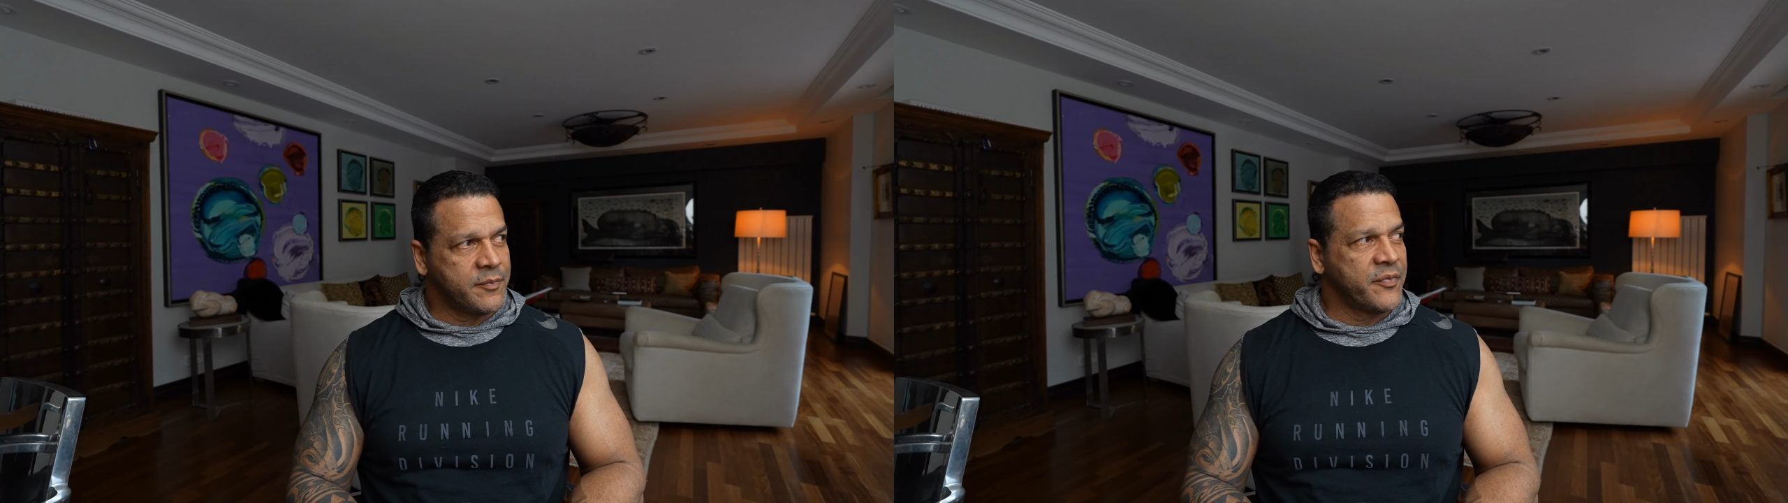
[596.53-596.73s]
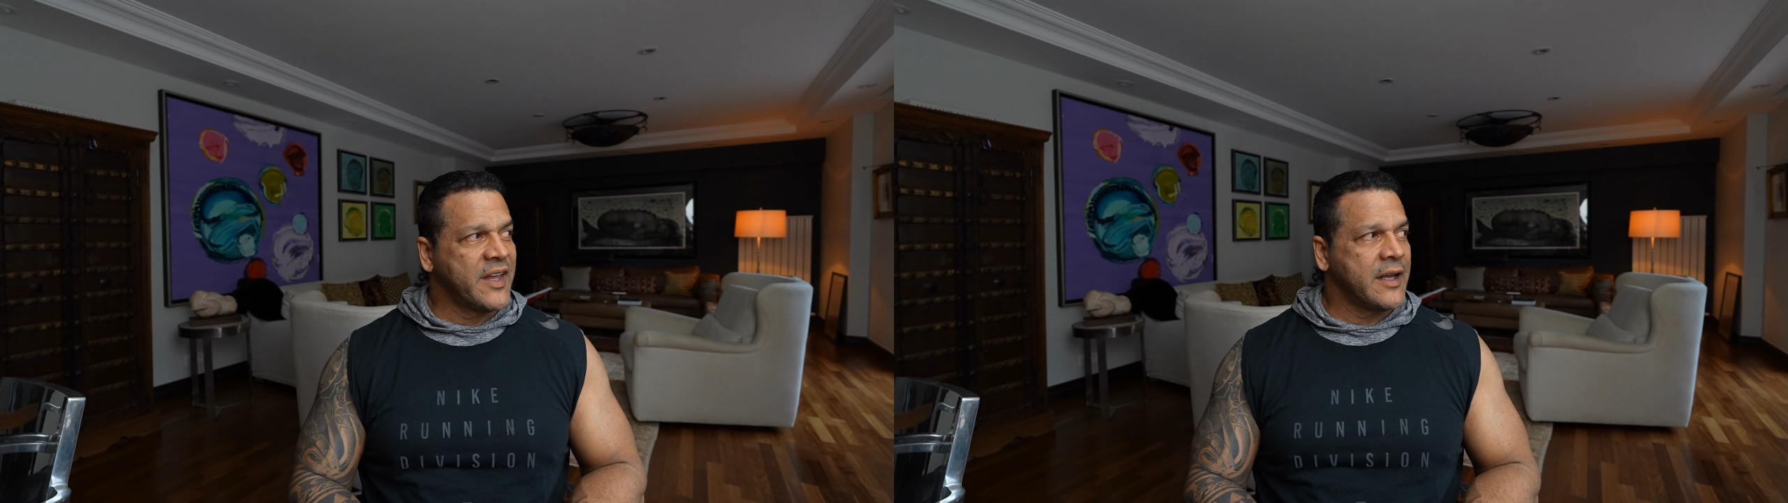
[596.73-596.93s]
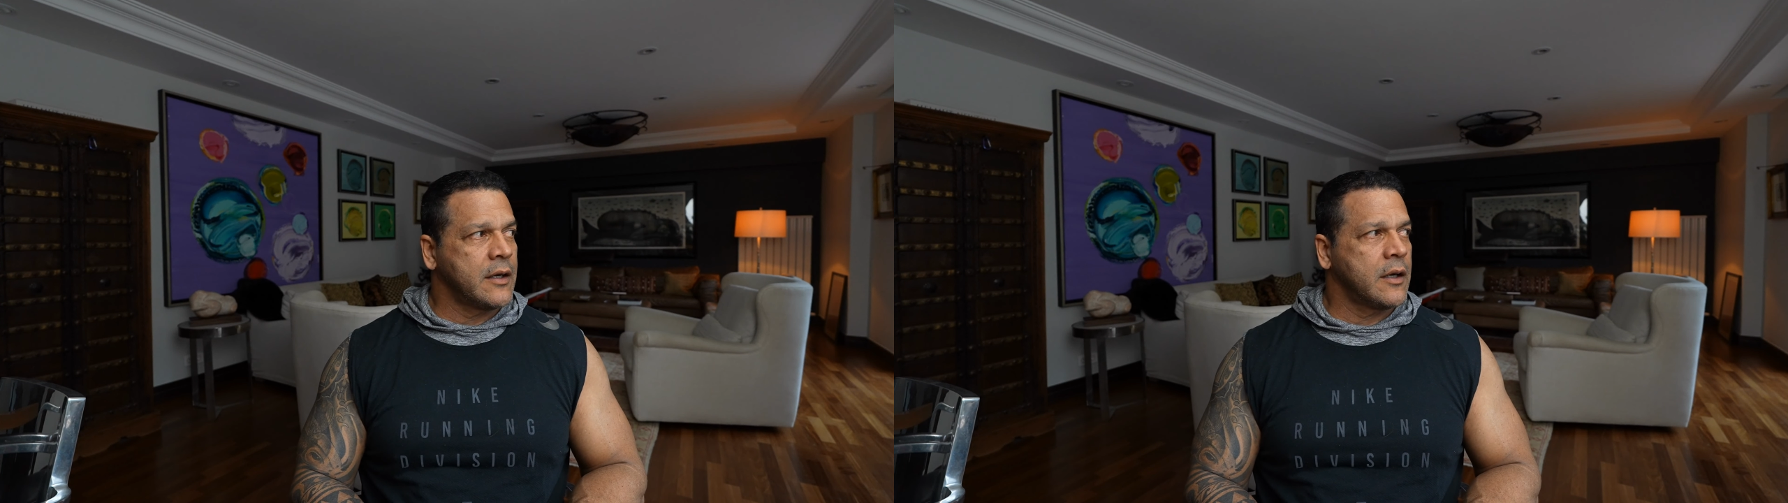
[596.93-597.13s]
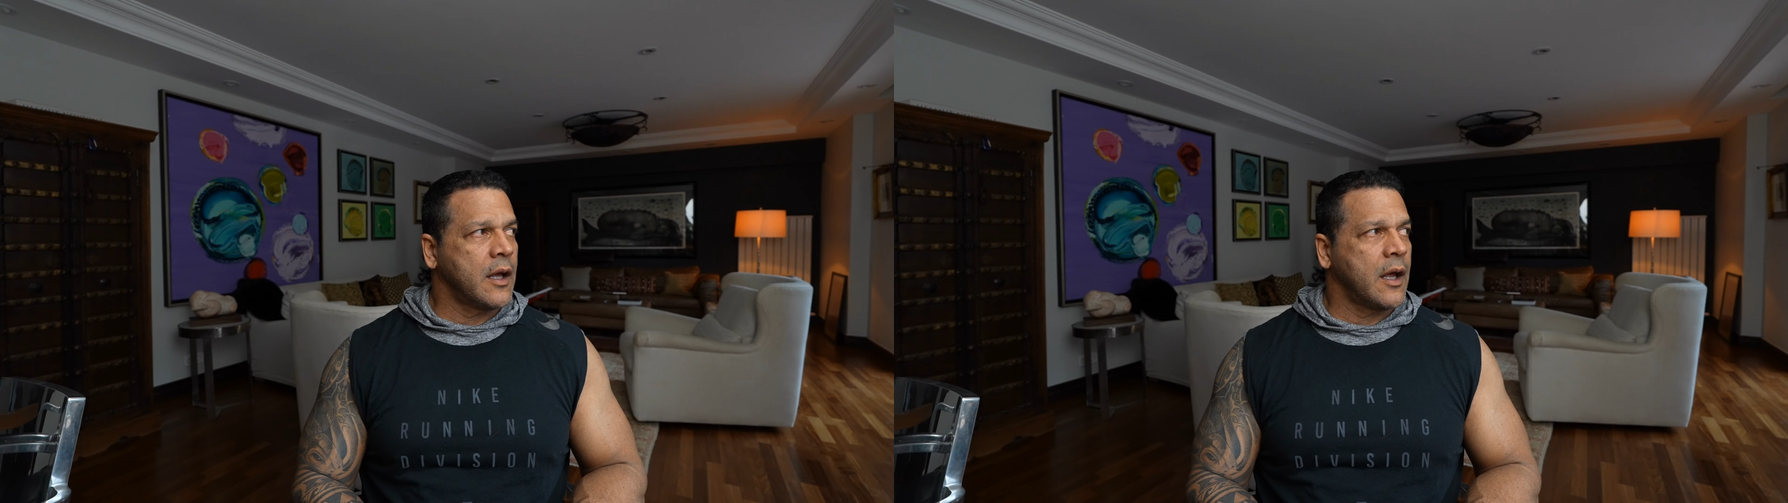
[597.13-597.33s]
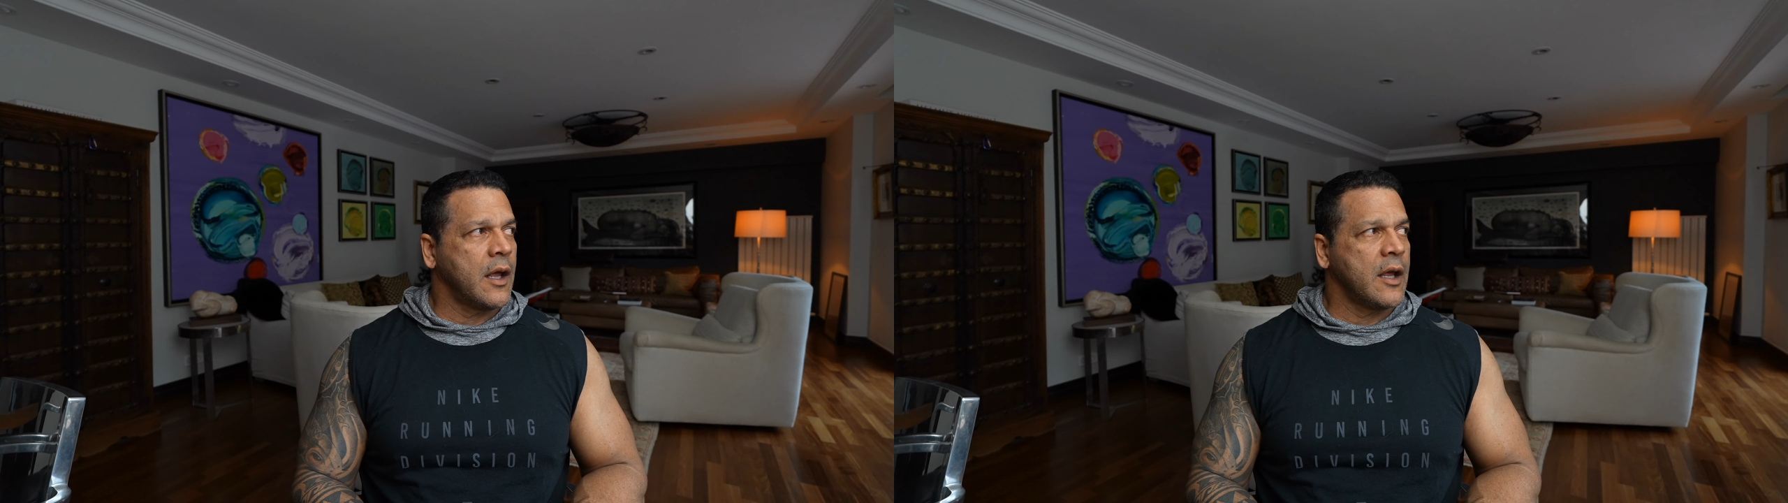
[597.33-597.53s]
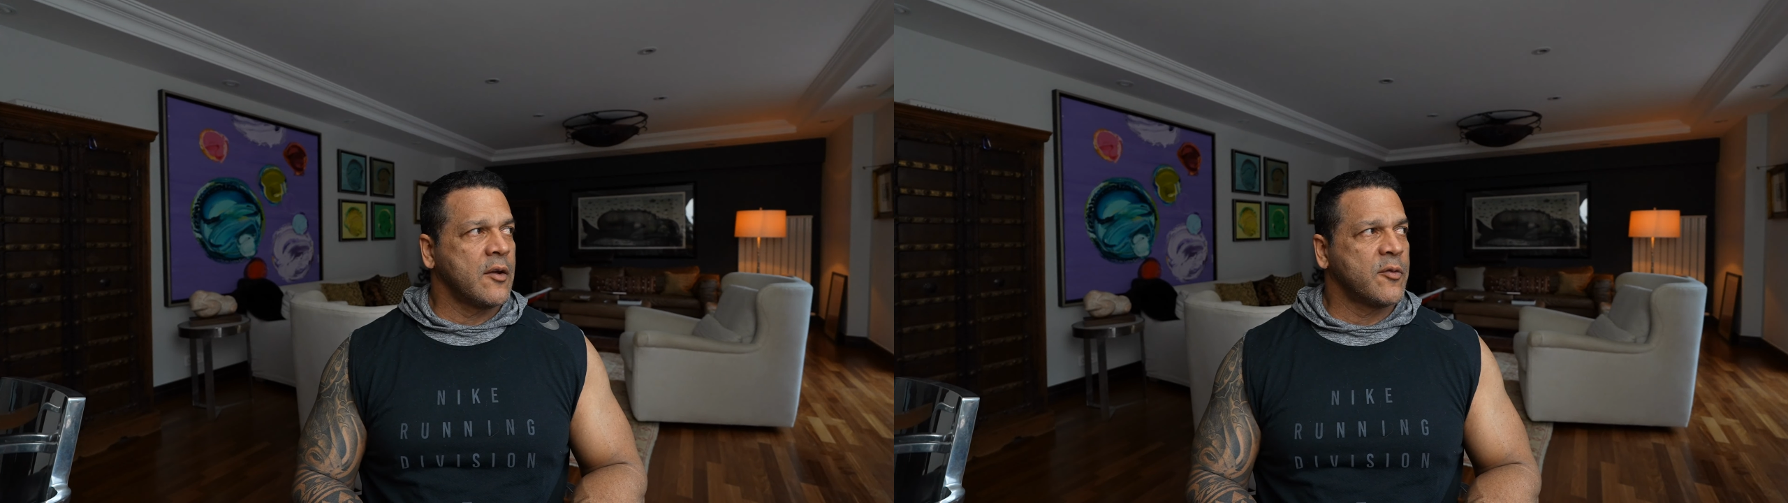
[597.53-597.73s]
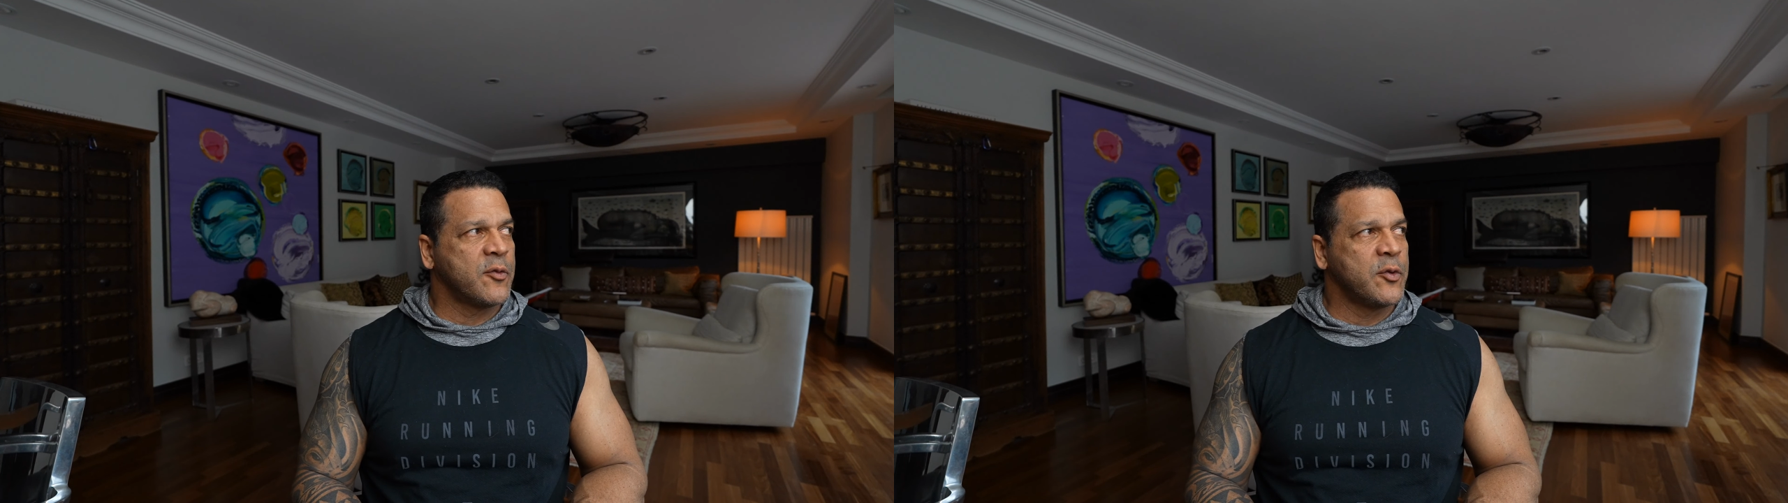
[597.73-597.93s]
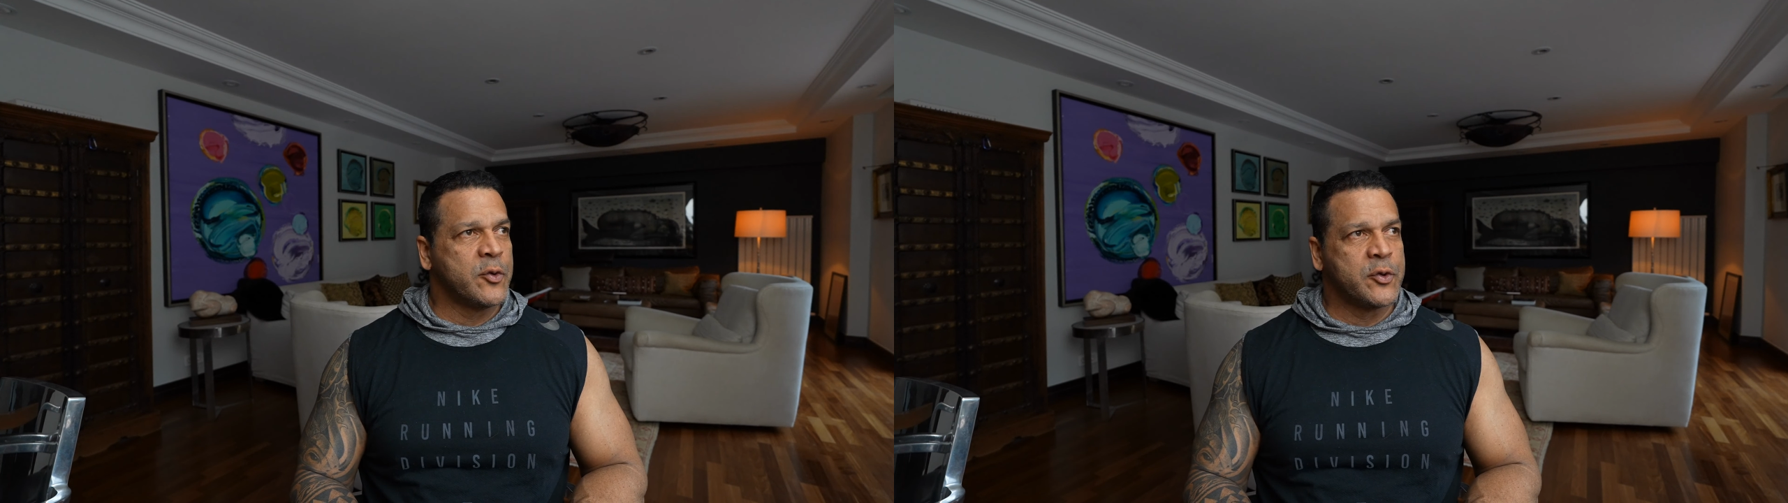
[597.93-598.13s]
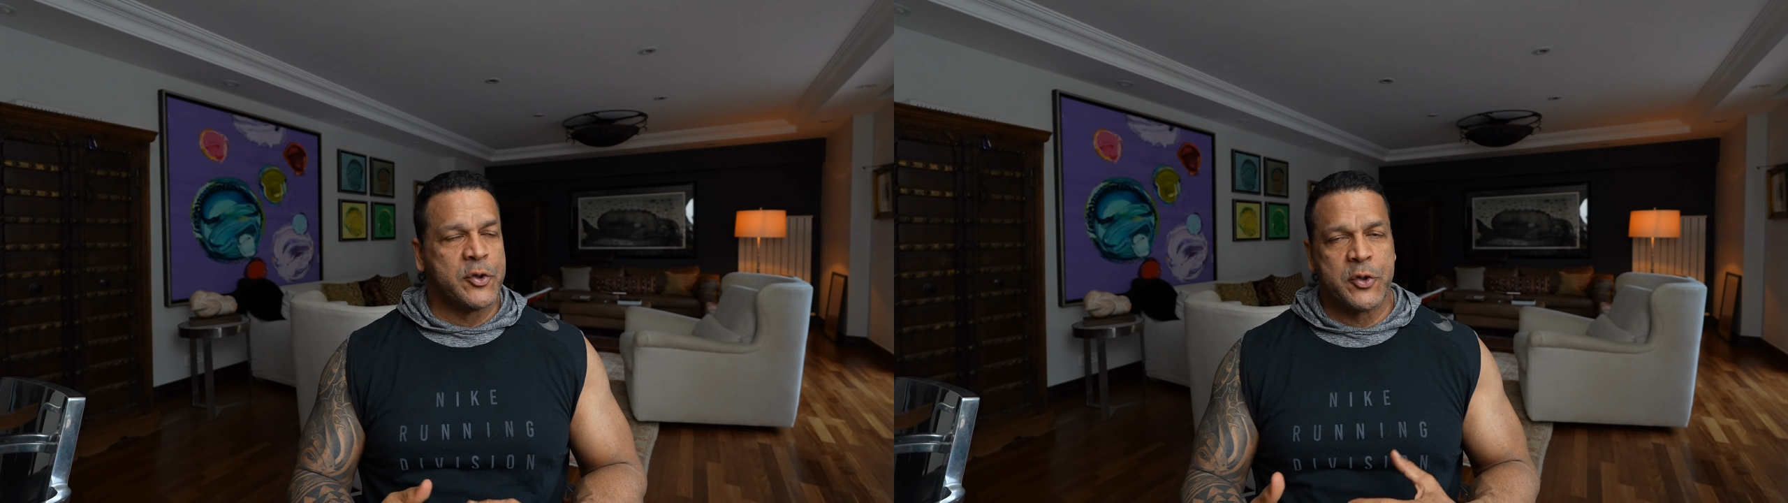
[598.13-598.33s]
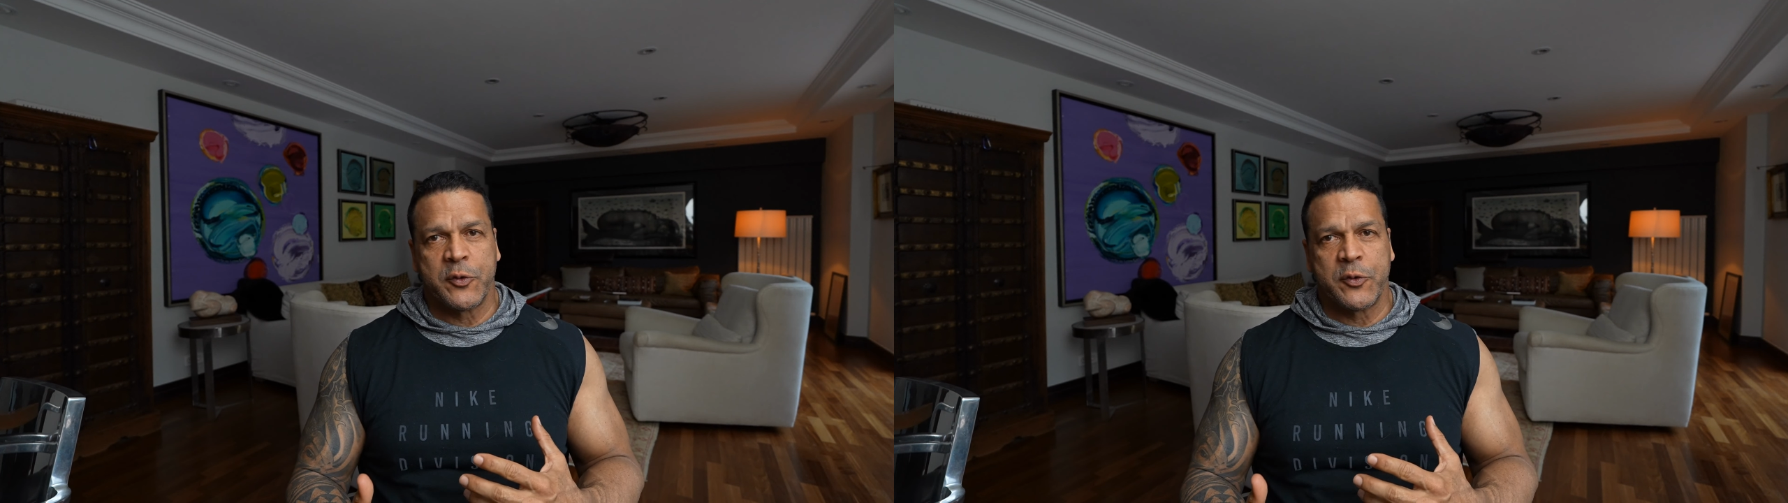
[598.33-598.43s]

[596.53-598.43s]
Then if you